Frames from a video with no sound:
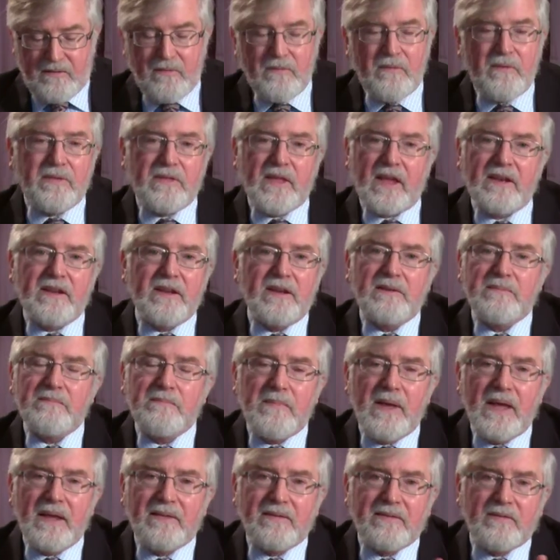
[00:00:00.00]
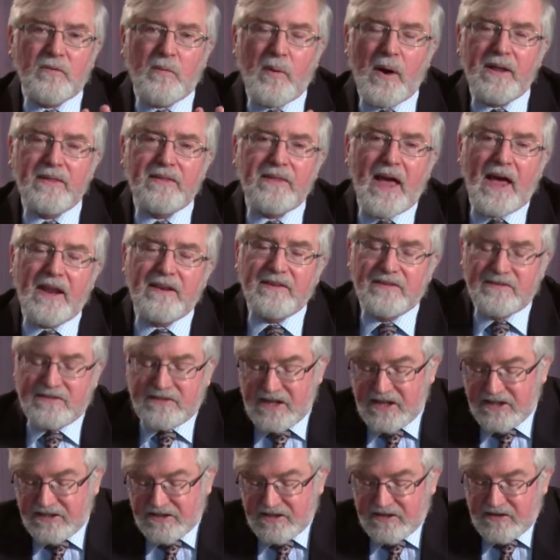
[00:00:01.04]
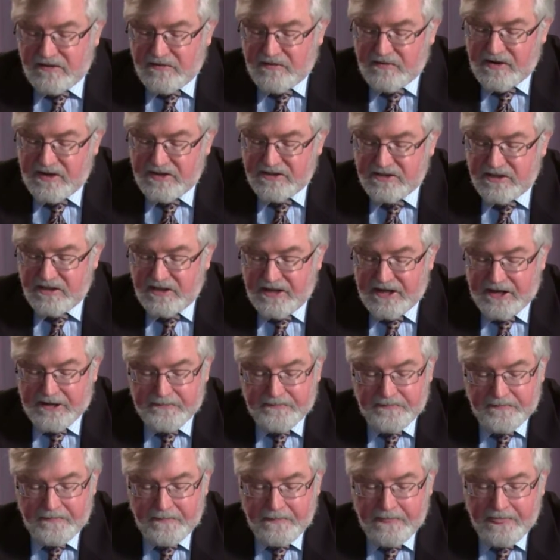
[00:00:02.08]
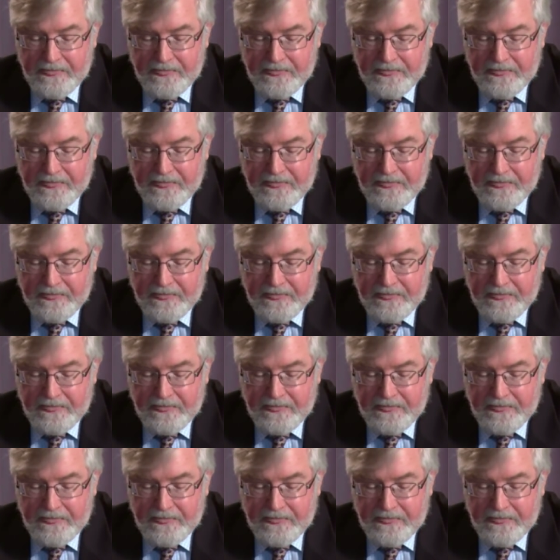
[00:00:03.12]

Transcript: they didn't make quite that distinction originally.